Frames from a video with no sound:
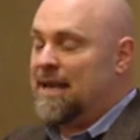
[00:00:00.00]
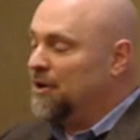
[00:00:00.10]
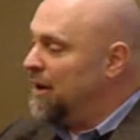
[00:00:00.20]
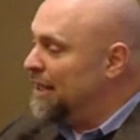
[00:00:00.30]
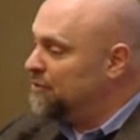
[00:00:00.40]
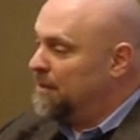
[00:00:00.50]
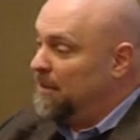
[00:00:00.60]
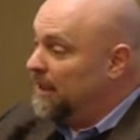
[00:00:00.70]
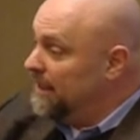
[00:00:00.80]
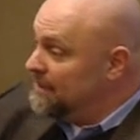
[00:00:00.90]
Democrats,
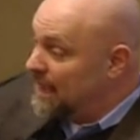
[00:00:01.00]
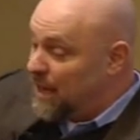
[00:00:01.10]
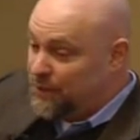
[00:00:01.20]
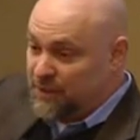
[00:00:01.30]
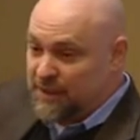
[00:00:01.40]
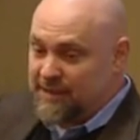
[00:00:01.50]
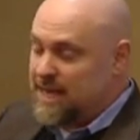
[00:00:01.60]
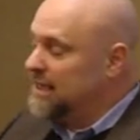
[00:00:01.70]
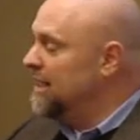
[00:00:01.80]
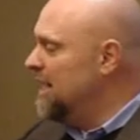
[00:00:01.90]
Republicans, the House and the
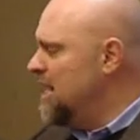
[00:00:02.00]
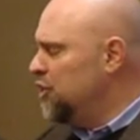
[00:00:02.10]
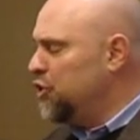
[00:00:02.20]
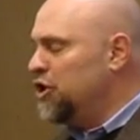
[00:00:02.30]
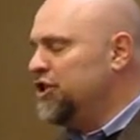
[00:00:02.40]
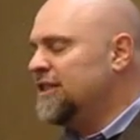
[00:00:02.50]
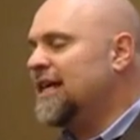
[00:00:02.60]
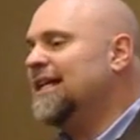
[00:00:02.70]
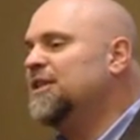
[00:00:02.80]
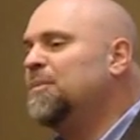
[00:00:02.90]
Senate, Georgia
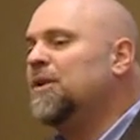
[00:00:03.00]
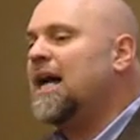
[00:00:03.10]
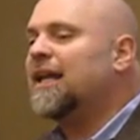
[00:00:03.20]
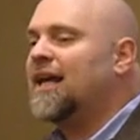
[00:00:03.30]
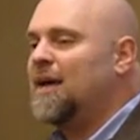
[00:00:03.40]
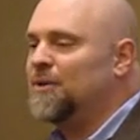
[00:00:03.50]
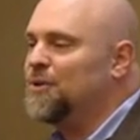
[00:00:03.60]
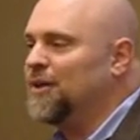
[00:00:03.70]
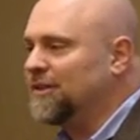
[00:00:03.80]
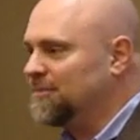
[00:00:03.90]
decided to pull out of Common
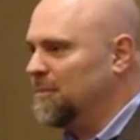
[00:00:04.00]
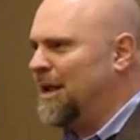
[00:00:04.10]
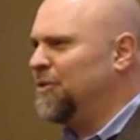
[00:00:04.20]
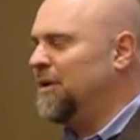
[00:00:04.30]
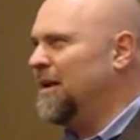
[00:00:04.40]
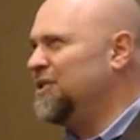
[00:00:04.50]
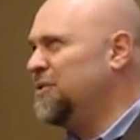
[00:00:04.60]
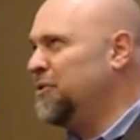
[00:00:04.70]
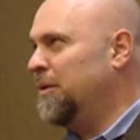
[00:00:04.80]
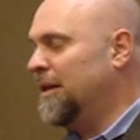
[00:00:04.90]
Core about
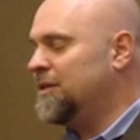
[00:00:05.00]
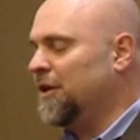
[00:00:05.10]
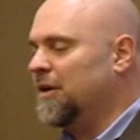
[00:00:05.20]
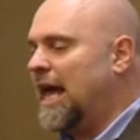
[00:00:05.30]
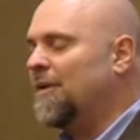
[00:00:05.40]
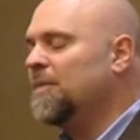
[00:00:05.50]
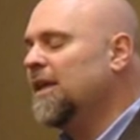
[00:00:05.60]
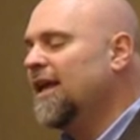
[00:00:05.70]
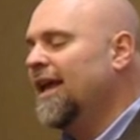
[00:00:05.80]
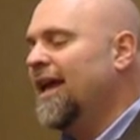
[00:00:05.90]
2 or 3 months ago now.
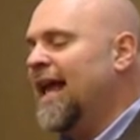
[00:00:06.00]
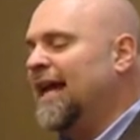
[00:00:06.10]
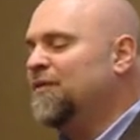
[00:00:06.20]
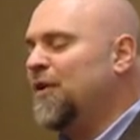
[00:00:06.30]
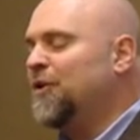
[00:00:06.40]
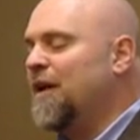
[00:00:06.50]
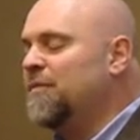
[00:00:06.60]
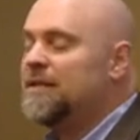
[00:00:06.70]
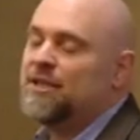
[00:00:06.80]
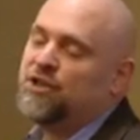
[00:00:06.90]
And the federal
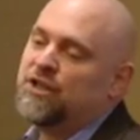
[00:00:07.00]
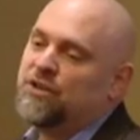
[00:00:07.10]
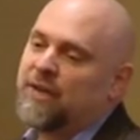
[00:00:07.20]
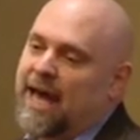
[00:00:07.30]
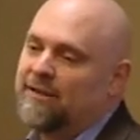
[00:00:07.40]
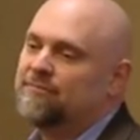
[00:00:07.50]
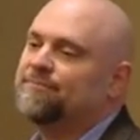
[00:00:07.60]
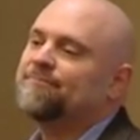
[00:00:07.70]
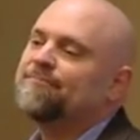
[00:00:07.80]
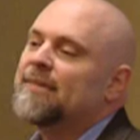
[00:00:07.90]
government said, you can do that,